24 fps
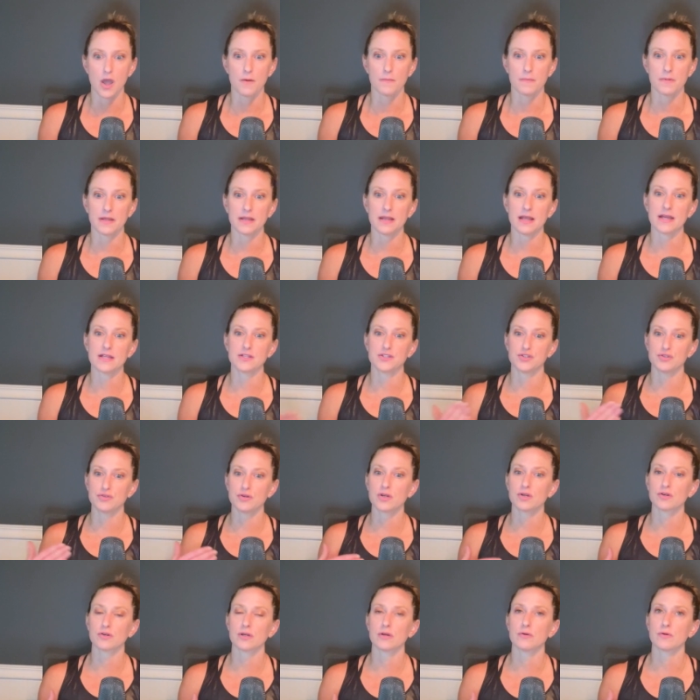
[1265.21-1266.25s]
But I do
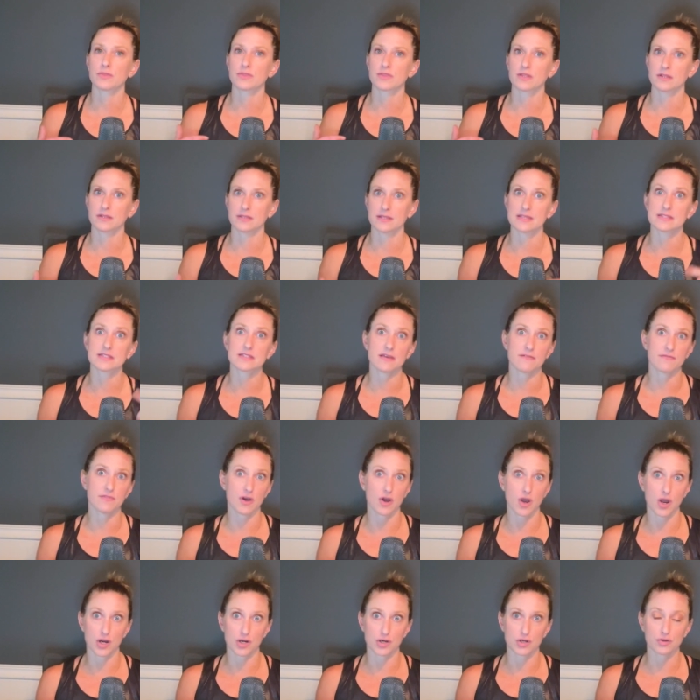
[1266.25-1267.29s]
agree with the list of the
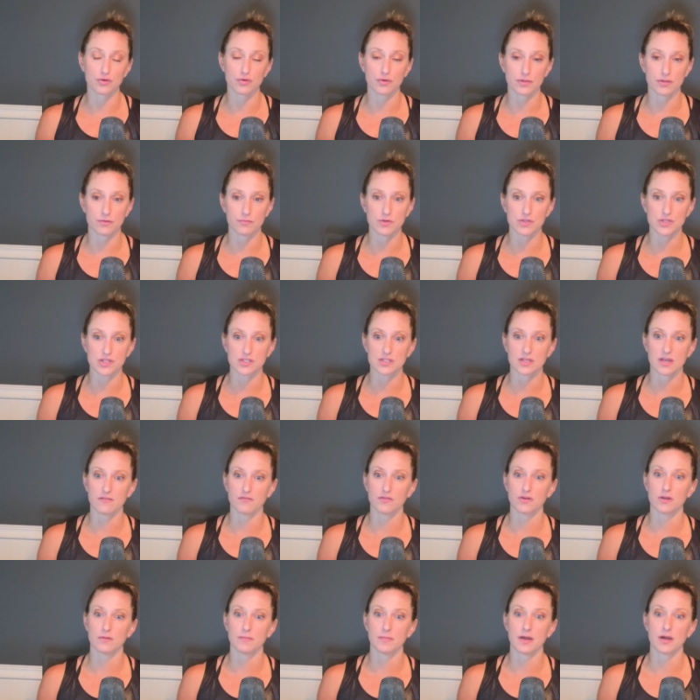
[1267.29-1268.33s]
article that we just
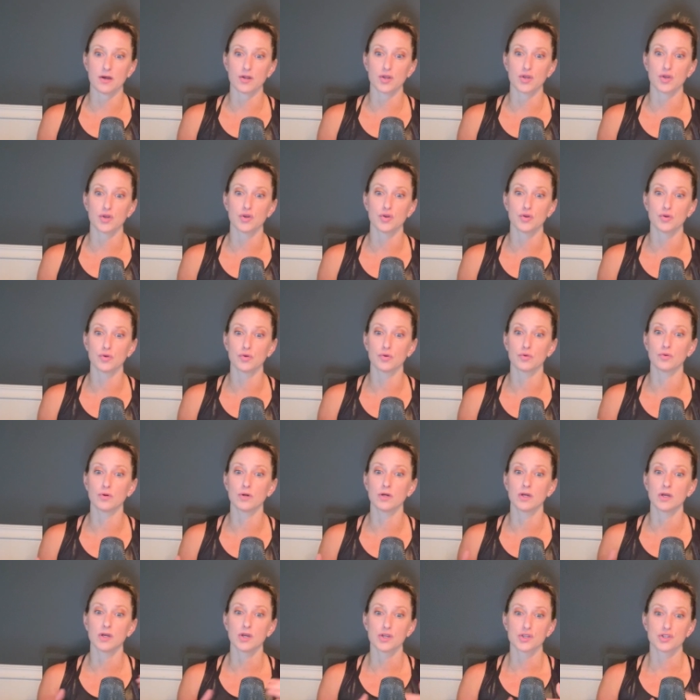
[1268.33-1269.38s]
covered about who
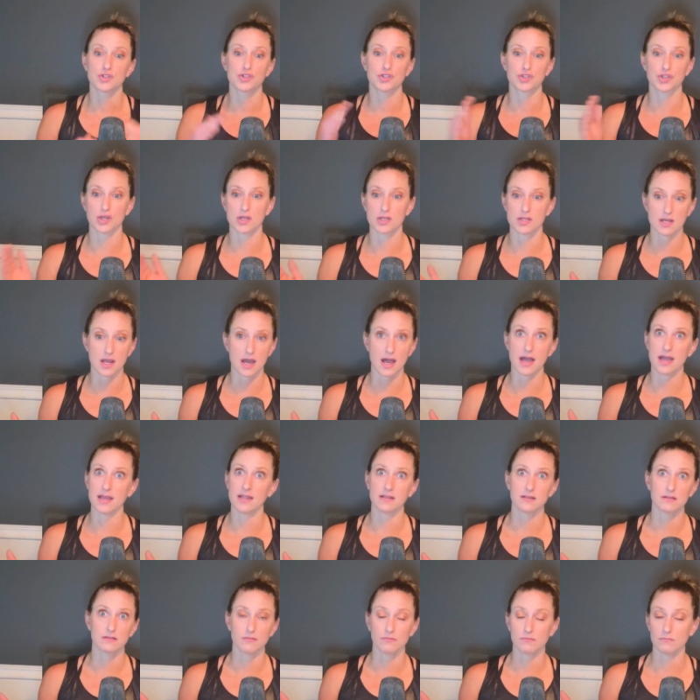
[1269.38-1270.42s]
should not
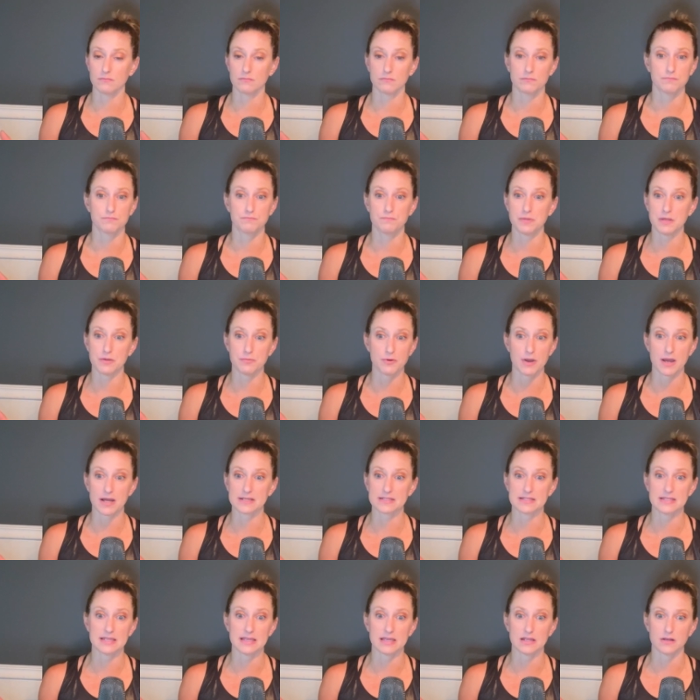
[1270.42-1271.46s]
be
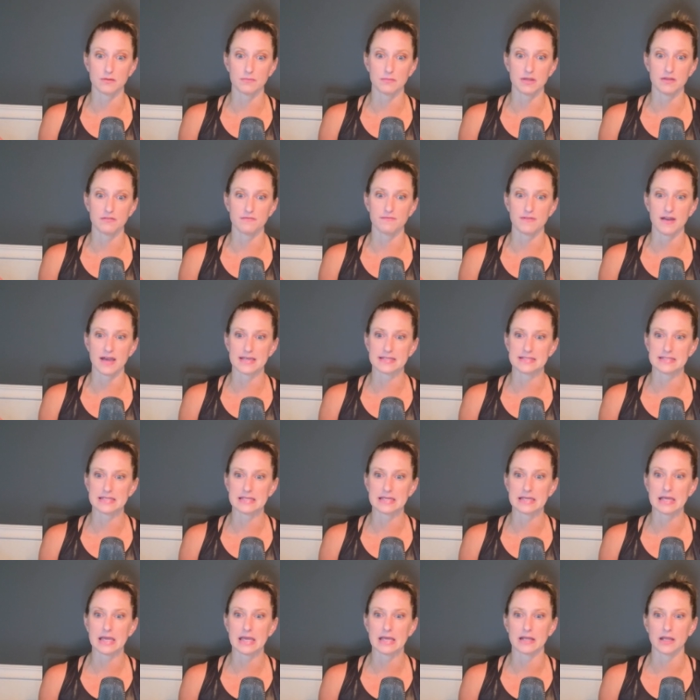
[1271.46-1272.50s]
practicing intermittent
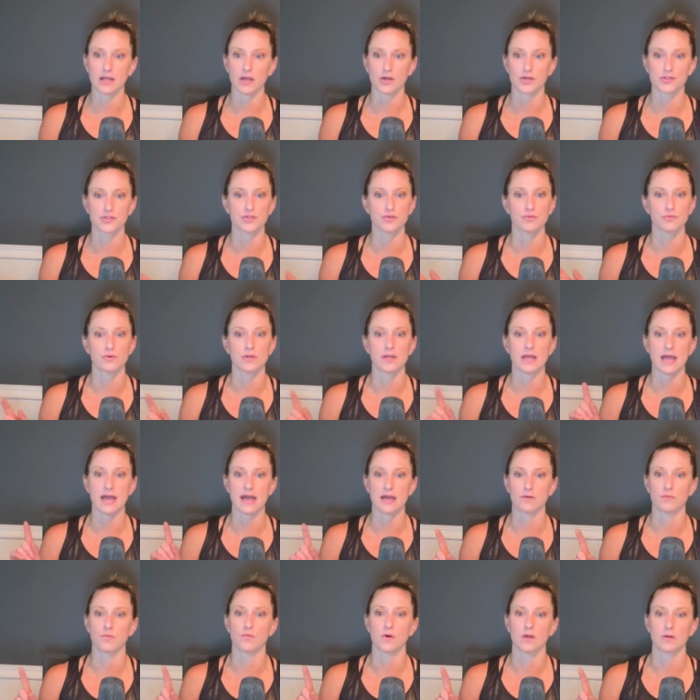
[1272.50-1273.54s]
fasting. And I also want to
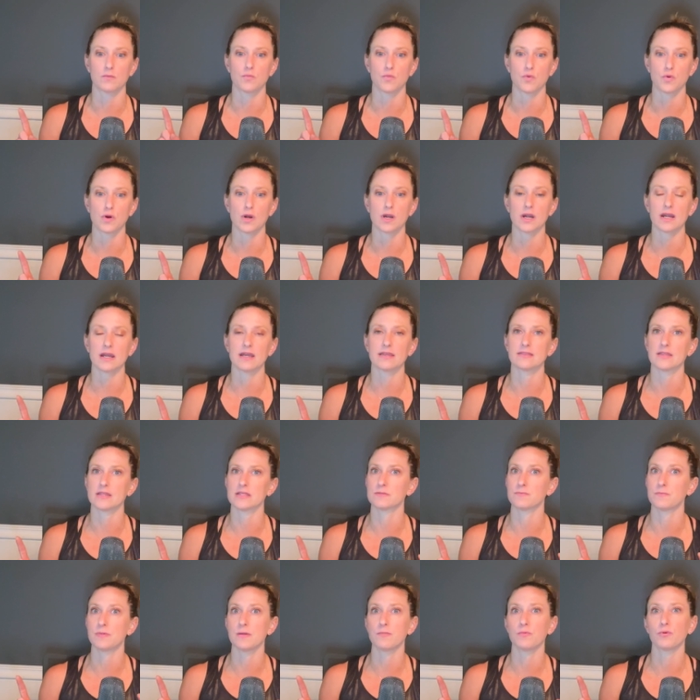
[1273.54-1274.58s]
add one more, and that's
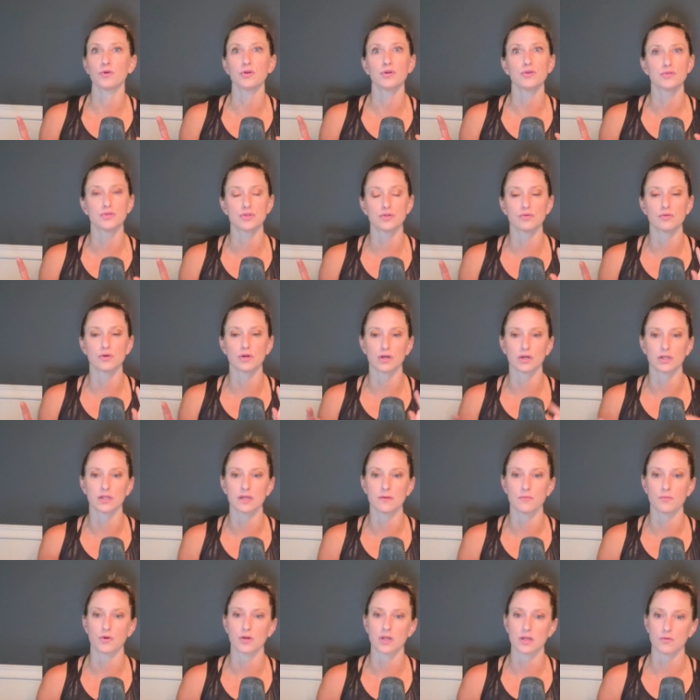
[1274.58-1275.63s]
people who do early
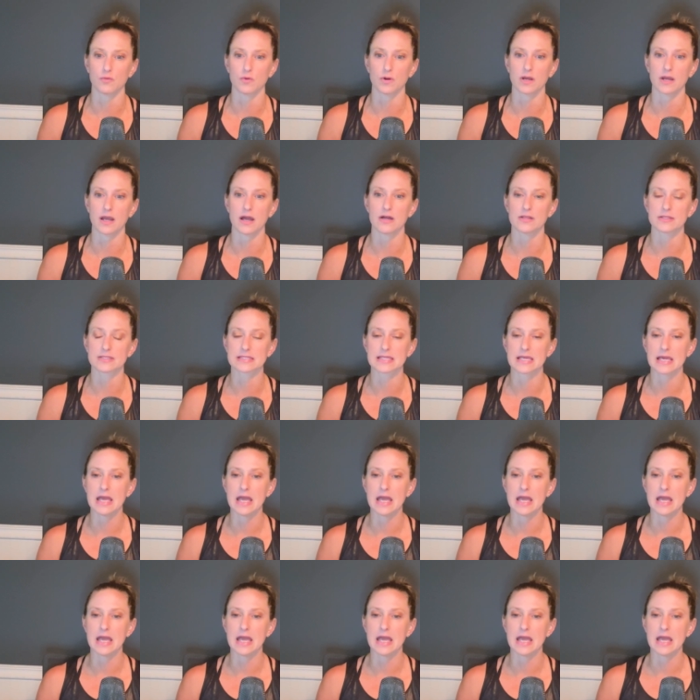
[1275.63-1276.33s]
morning workouts.